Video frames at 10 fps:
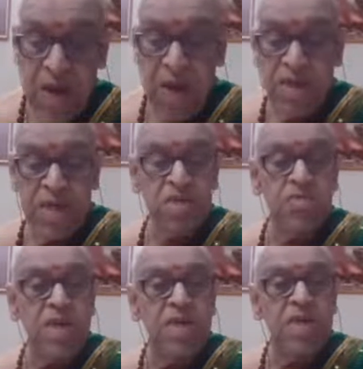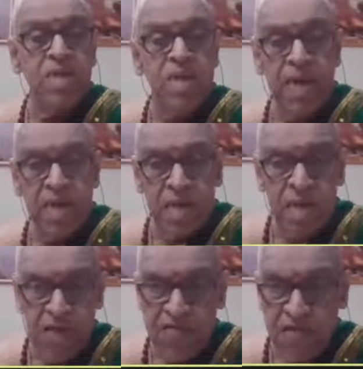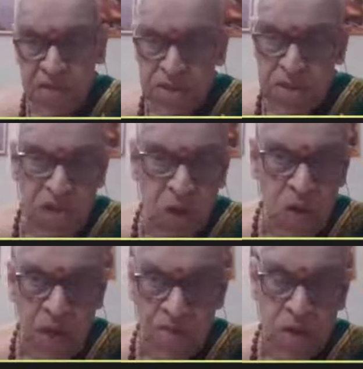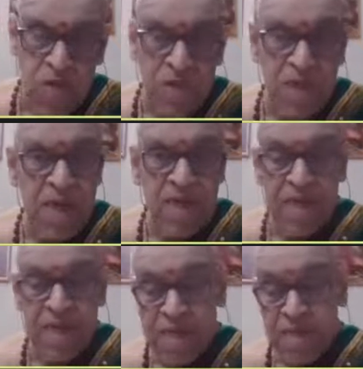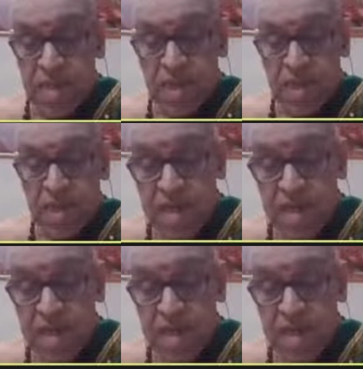That is why right in the very first shloka of Saundarya Lahari, he says,